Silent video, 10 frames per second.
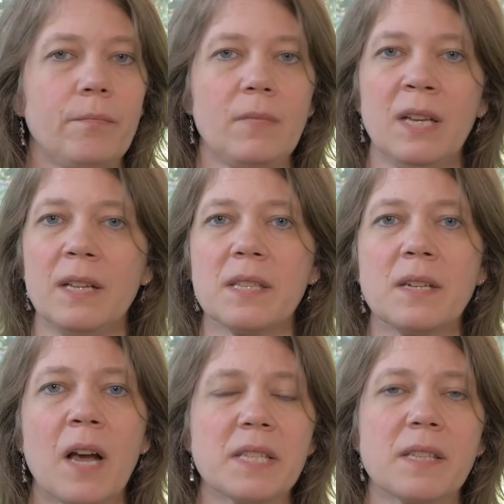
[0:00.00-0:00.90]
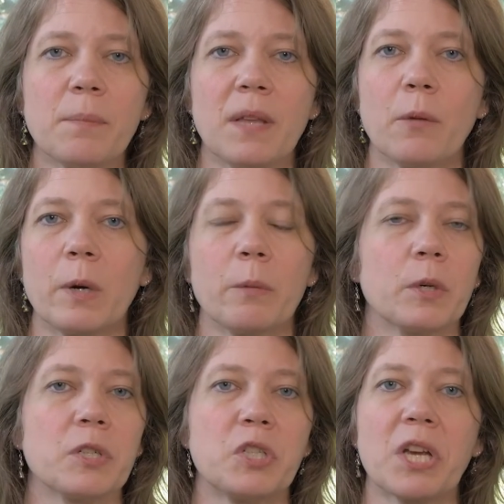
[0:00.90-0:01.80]
It's not something where
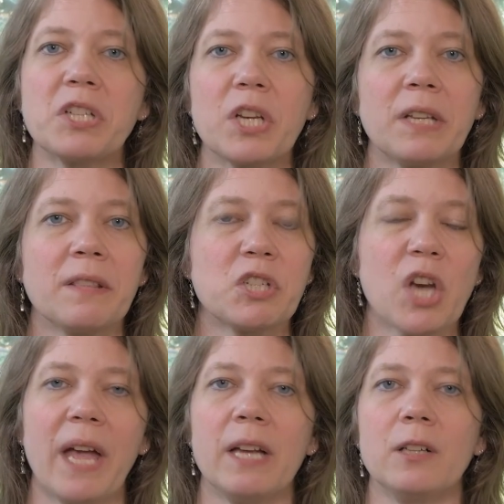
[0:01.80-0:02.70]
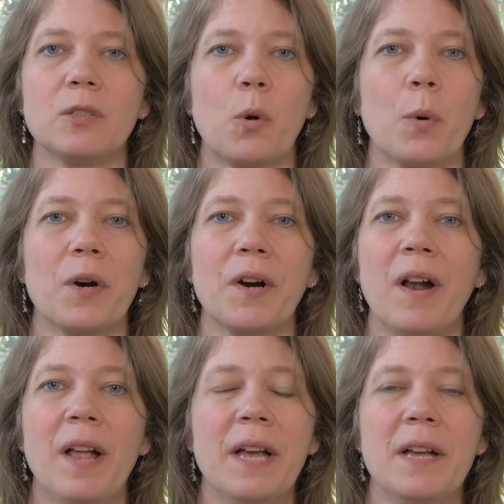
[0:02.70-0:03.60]
we're judging the child
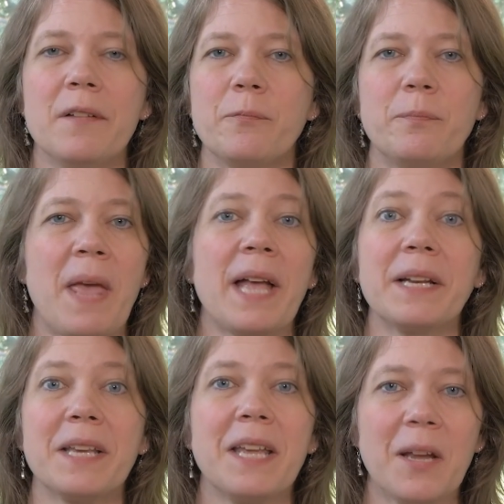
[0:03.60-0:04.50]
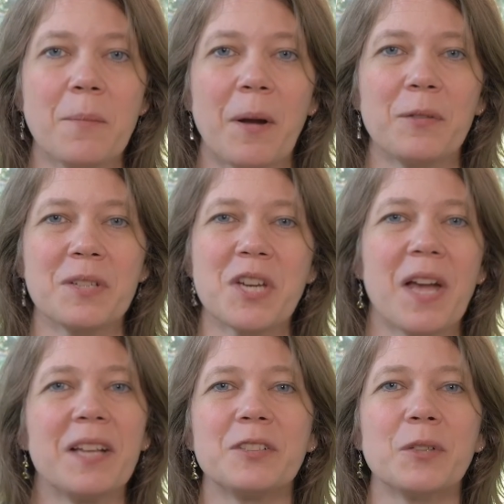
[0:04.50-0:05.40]
or panicking about the
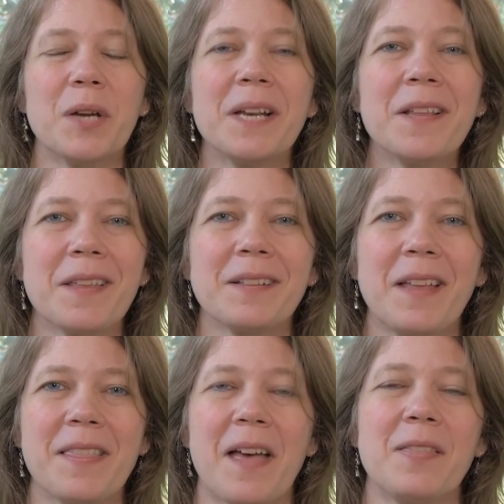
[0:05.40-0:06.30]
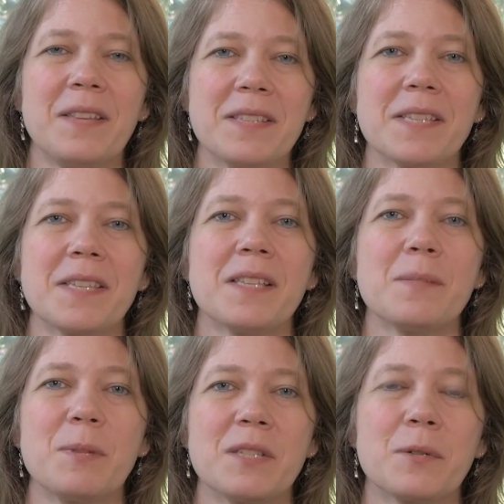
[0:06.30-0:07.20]
child or anything like that. These
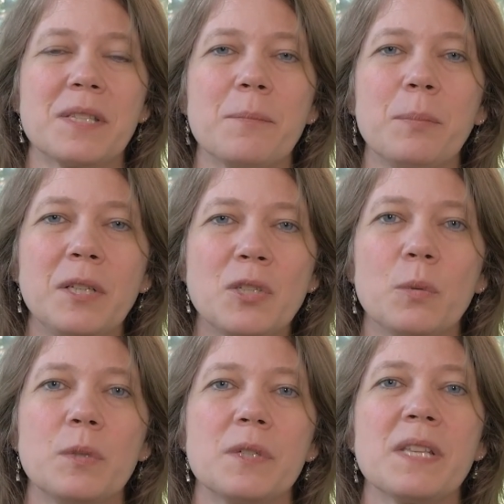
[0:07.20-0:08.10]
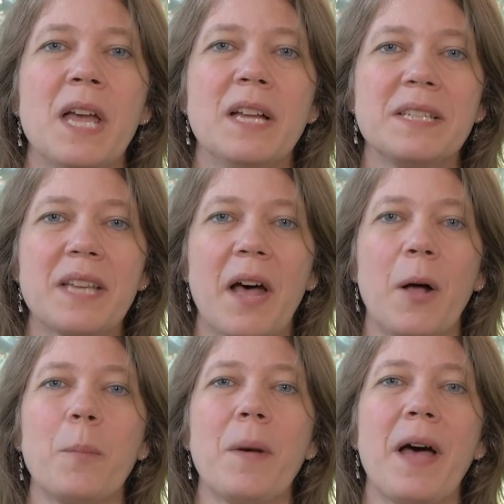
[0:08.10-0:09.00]
assessments are simply tools to
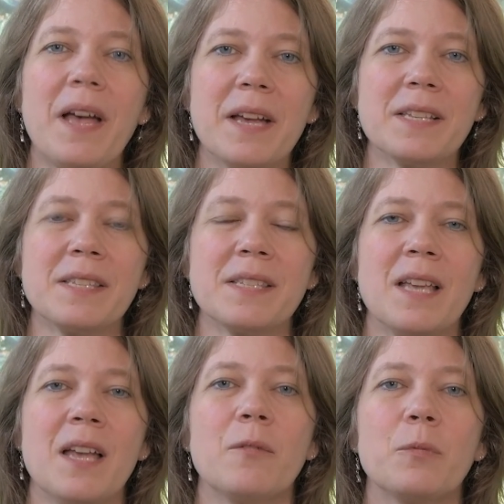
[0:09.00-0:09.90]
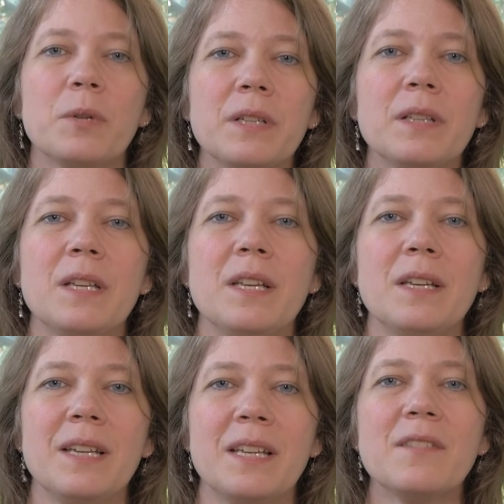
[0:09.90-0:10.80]
help us
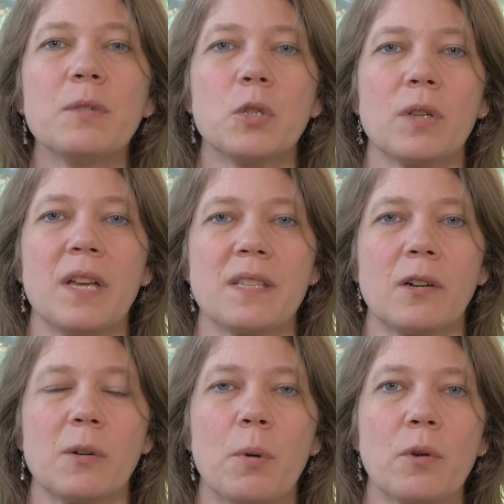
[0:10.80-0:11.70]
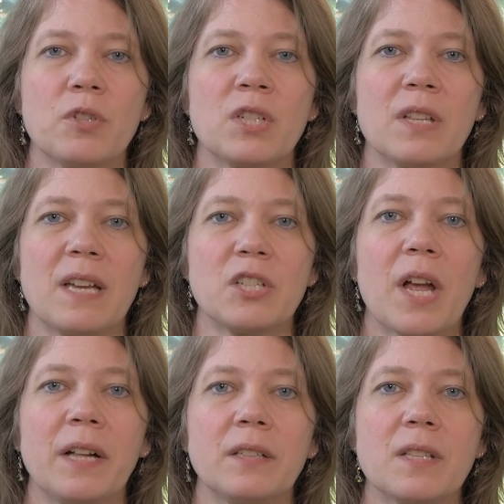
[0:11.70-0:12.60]
really individualize our approach to that
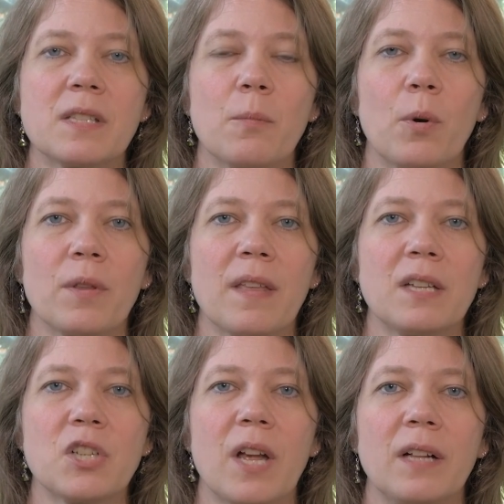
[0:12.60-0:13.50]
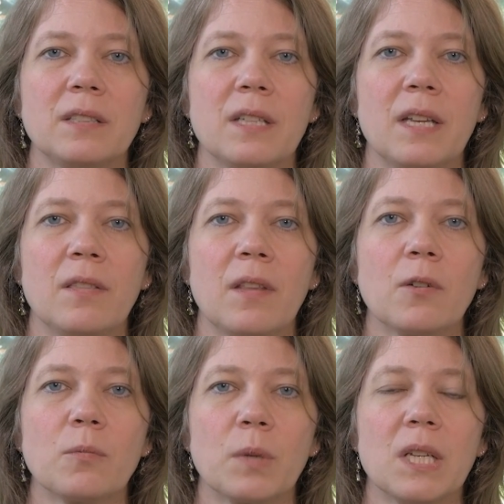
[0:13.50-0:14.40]
child and support that child in
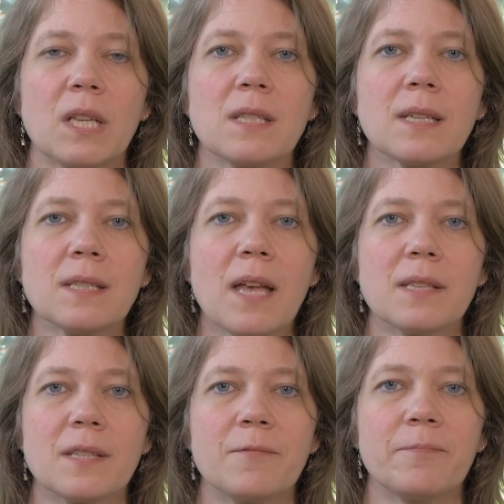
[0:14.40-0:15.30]
their reading success.